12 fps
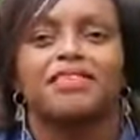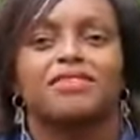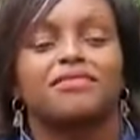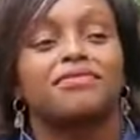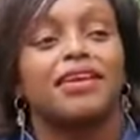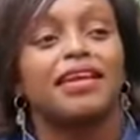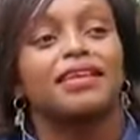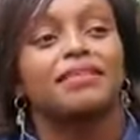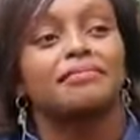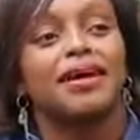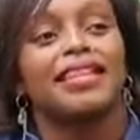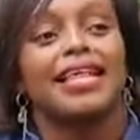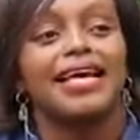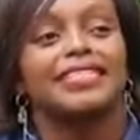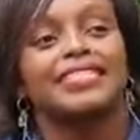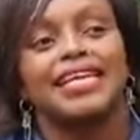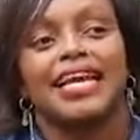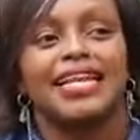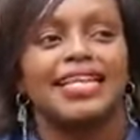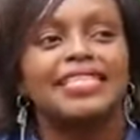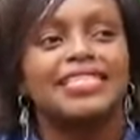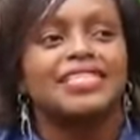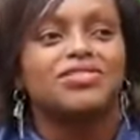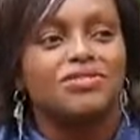So by Thursday at
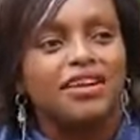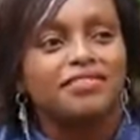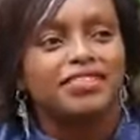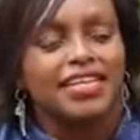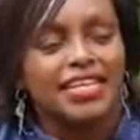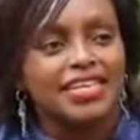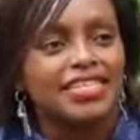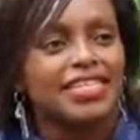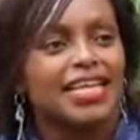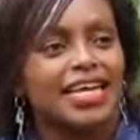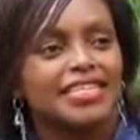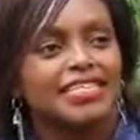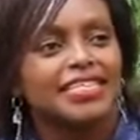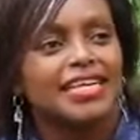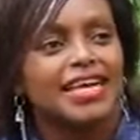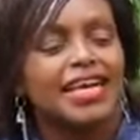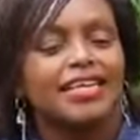least he should have sent the tickets. Yes.